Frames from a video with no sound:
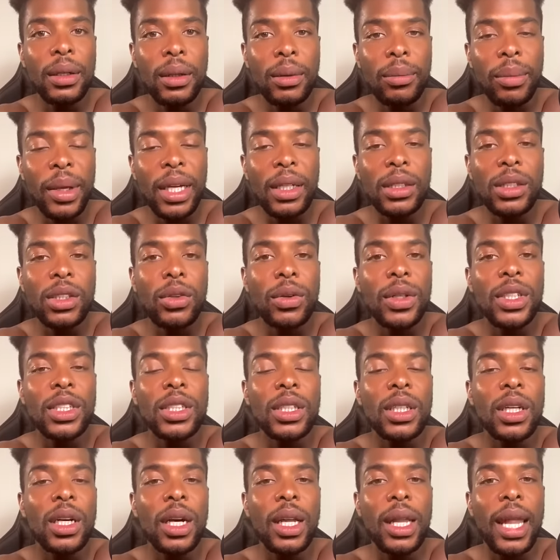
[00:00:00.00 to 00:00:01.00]
Bitch,
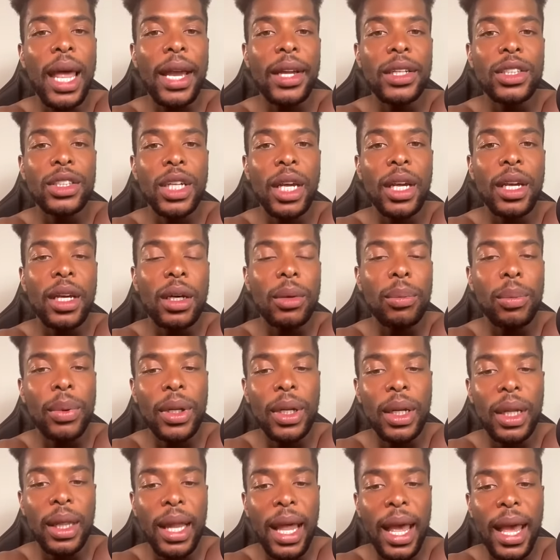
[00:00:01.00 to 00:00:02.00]
Chrisean like Jacob in
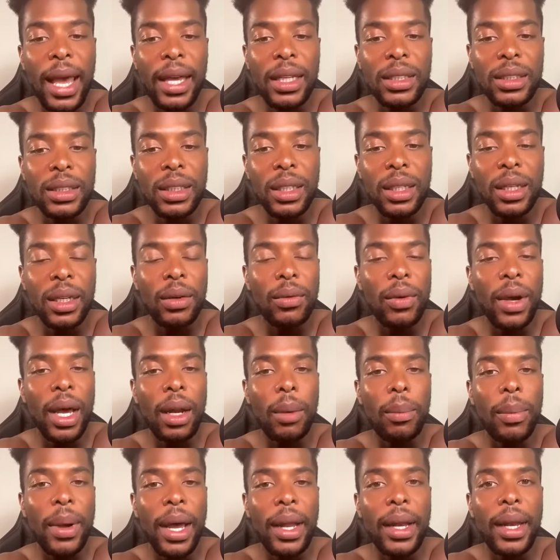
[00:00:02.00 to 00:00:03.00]
the lion's den right
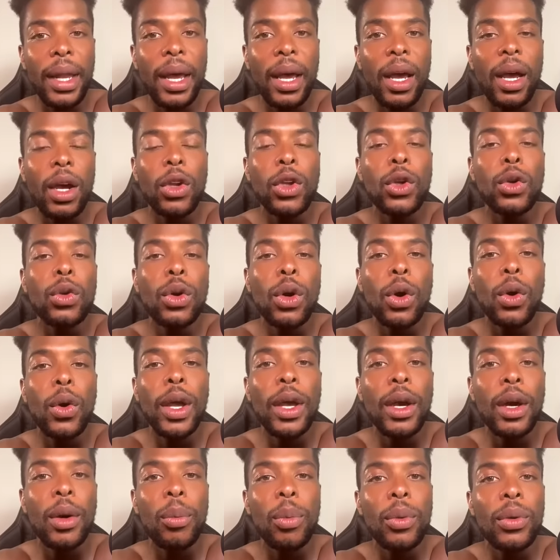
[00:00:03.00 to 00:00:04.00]
about now. Are you going
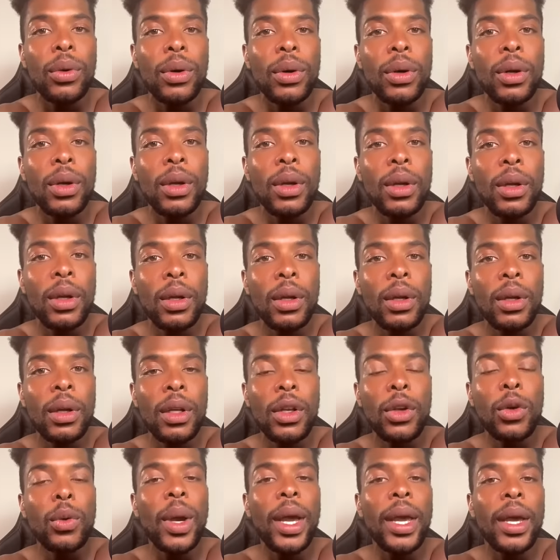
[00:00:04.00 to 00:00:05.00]
to help her?
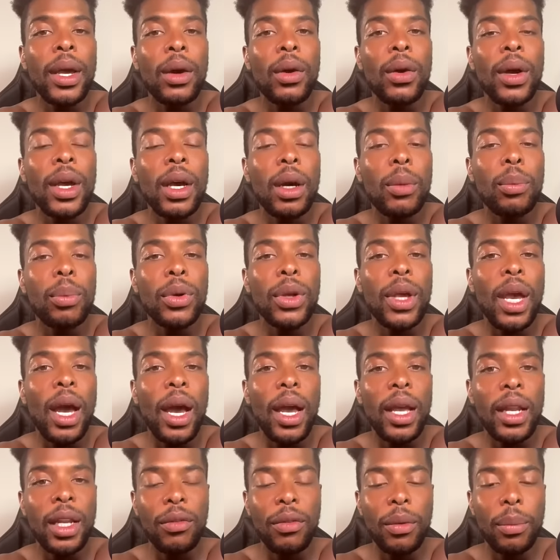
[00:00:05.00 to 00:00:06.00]
You ain't going to help her. Y'all
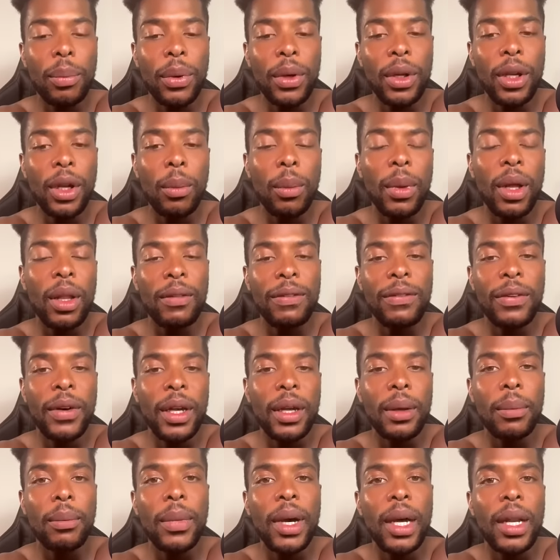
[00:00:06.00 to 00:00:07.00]
ain't even putting no
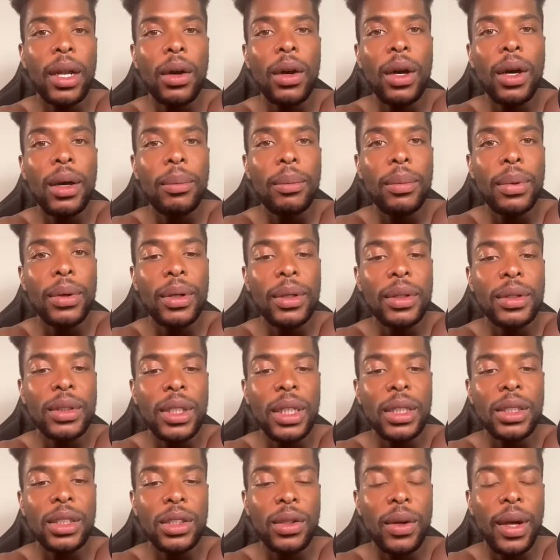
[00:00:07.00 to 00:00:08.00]
motherfucking money on her books.
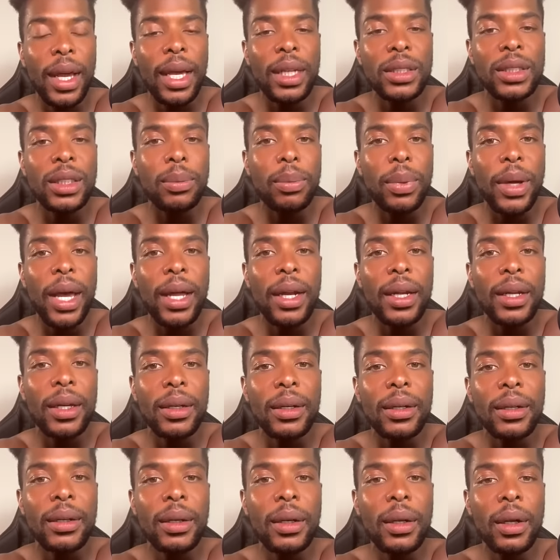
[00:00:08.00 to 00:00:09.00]
Get your ass up out of here.